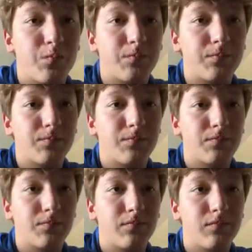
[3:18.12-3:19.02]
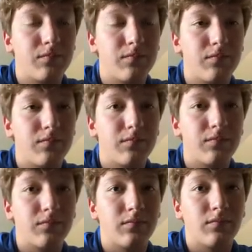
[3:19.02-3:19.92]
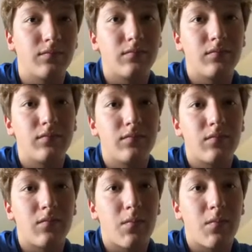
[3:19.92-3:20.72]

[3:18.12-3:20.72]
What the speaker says: [no speech]